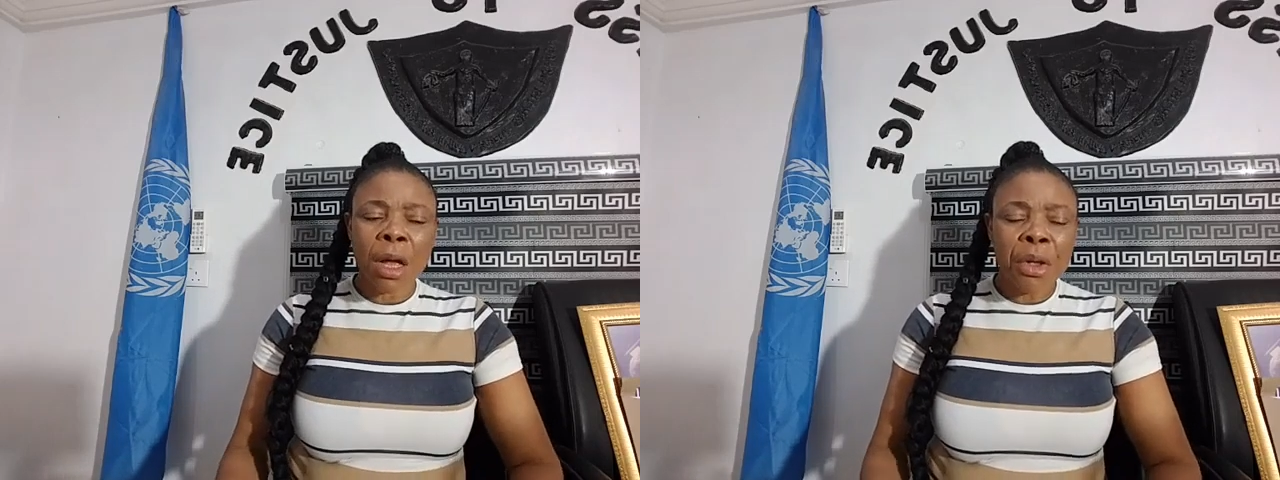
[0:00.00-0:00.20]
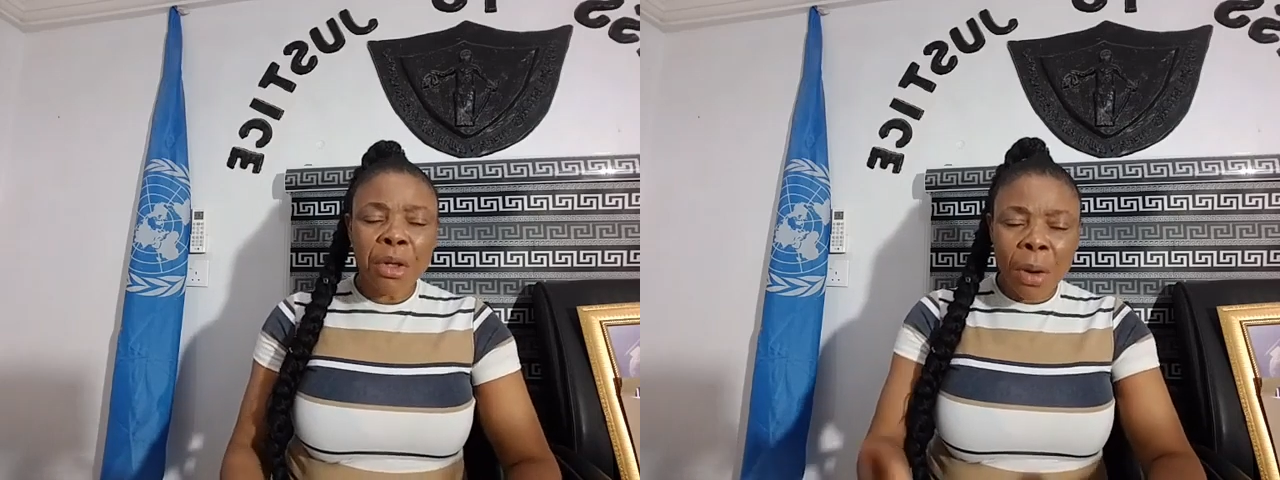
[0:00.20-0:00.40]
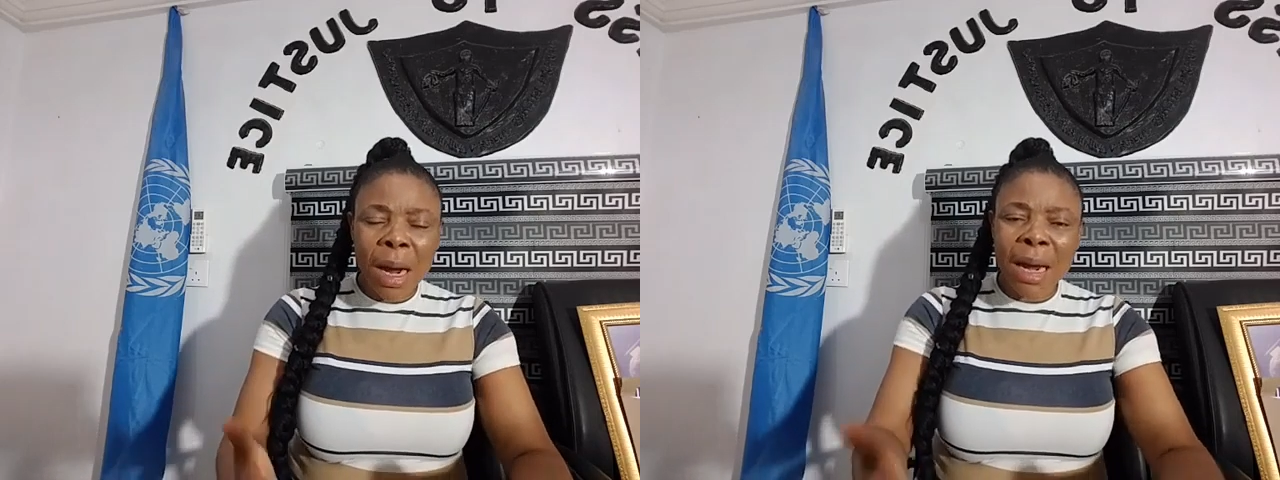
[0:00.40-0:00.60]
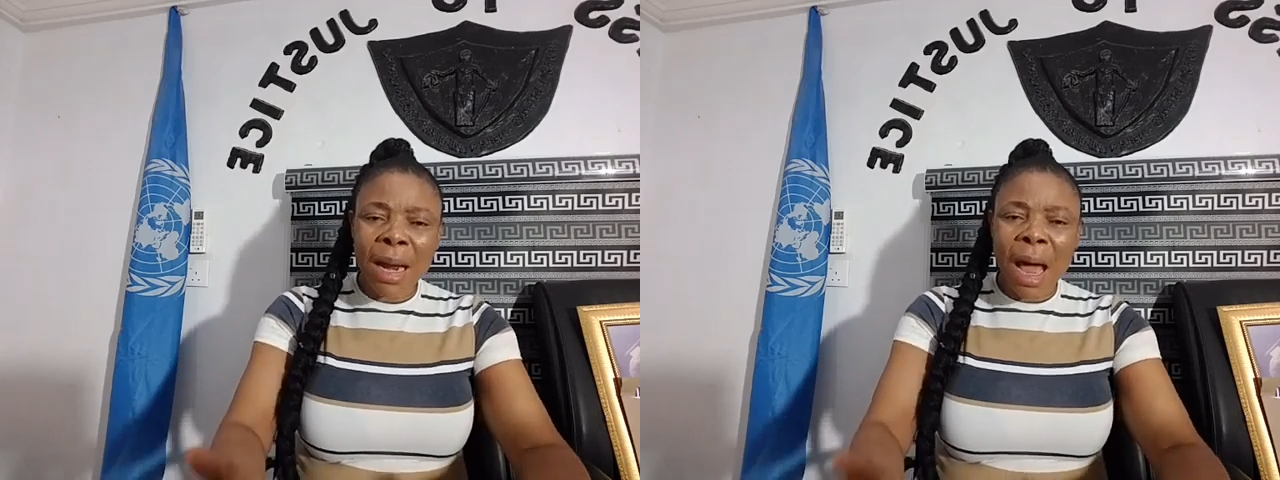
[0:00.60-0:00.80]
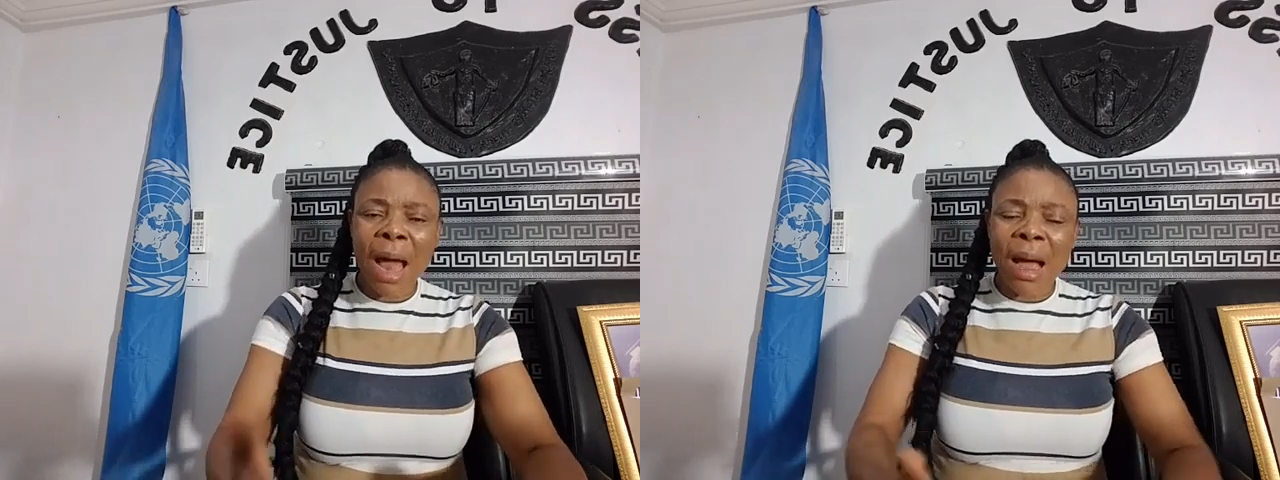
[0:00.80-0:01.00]
you can
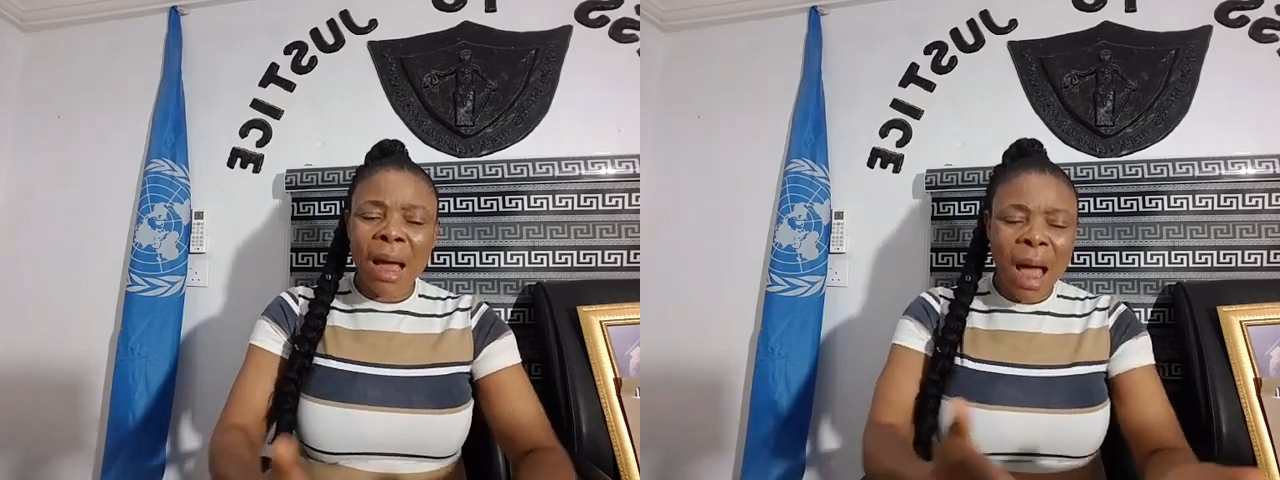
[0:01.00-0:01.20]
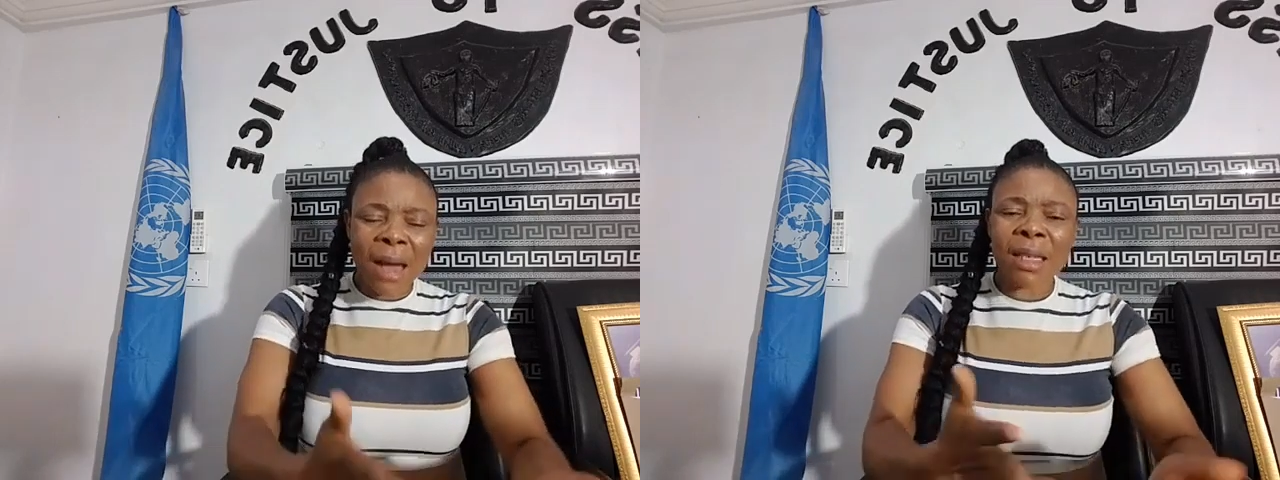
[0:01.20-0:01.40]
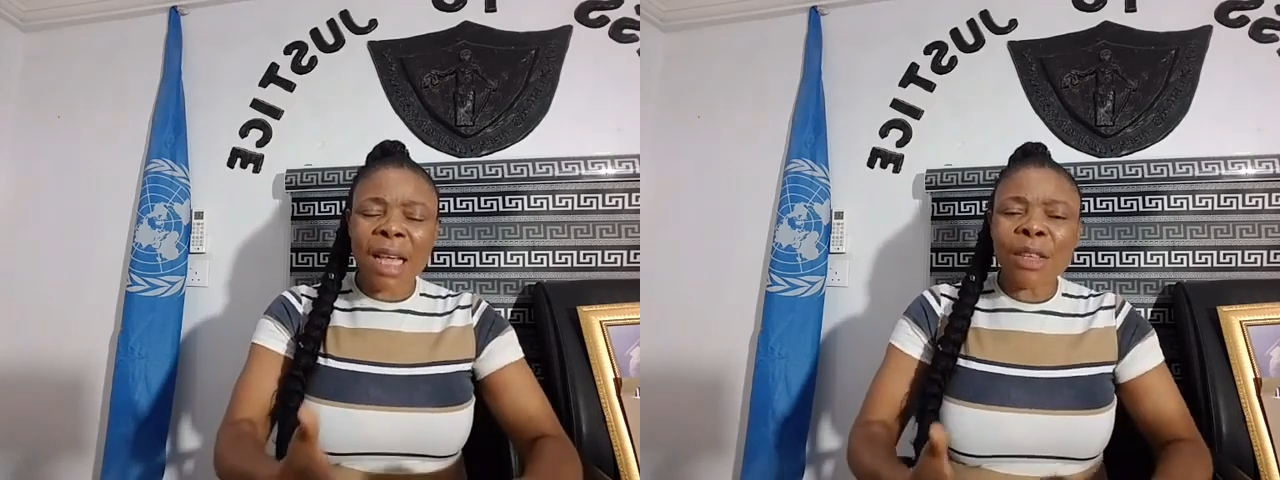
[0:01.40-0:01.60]
ask her